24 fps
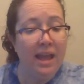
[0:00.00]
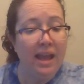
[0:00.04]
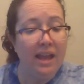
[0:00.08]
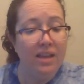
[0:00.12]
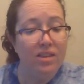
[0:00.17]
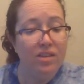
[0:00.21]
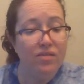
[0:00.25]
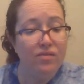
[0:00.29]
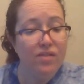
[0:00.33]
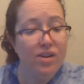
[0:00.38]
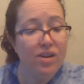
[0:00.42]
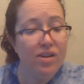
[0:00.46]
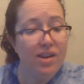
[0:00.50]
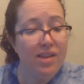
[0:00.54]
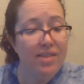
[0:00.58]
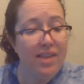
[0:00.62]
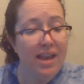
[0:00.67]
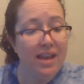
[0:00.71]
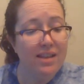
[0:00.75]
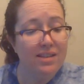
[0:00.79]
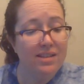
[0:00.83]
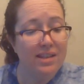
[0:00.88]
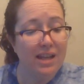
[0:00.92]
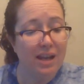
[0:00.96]
and the very
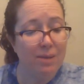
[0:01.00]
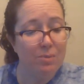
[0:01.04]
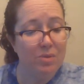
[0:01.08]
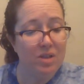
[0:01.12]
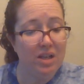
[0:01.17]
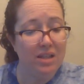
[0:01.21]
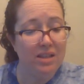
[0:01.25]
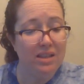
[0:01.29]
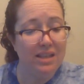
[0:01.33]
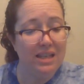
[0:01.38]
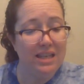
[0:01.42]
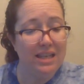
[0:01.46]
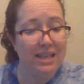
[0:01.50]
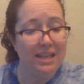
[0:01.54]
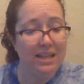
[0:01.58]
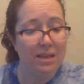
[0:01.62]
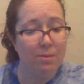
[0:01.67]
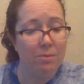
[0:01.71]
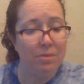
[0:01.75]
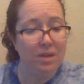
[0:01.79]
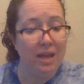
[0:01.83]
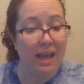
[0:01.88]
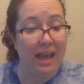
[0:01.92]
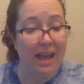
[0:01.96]
last time Dudley hit
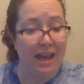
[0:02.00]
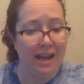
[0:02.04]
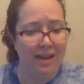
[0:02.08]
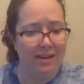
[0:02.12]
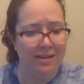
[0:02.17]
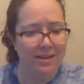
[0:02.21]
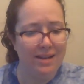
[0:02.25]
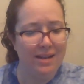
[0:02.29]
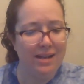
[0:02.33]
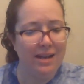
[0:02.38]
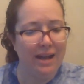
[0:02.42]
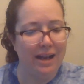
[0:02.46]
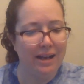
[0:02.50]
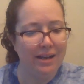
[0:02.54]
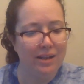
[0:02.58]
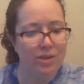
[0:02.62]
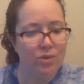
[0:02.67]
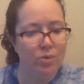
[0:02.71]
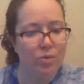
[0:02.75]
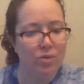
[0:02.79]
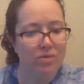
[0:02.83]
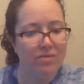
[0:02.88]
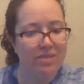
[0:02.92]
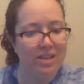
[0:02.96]
him, hadn't he got
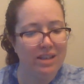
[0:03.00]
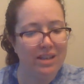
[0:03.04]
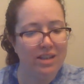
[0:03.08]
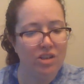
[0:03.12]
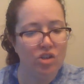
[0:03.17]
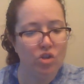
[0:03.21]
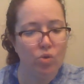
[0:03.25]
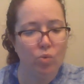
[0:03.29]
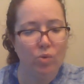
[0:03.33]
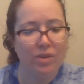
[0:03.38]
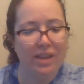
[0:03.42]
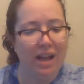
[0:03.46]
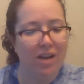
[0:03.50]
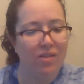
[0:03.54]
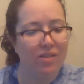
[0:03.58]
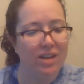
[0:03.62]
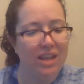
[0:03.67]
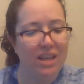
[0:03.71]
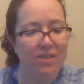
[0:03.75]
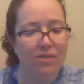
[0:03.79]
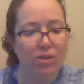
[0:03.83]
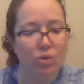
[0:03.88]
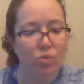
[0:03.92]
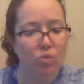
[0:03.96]
his revenge without
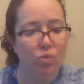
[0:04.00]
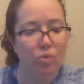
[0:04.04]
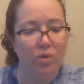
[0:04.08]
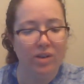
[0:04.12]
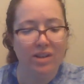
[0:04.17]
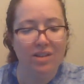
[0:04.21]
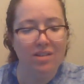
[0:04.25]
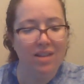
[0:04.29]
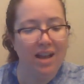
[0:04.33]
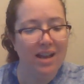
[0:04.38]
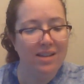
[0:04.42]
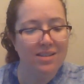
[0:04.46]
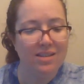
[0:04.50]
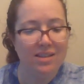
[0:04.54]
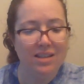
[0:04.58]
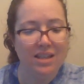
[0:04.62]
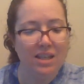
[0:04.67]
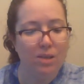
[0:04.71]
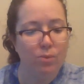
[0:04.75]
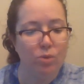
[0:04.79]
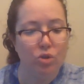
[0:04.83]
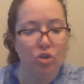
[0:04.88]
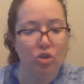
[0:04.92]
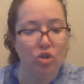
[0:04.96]
even realizing
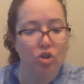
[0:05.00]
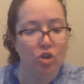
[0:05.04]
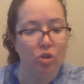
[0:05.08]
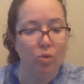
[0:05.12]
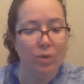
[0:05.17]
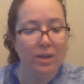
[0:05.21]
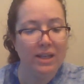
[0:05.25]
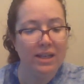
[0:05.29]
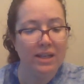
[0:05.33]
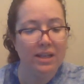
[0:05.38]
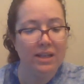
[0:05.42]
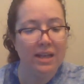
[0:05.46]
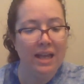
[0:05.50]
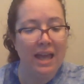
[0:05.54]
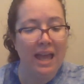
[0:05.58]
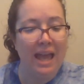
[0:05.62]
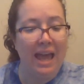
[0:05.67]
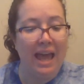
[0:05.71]
he was doing it?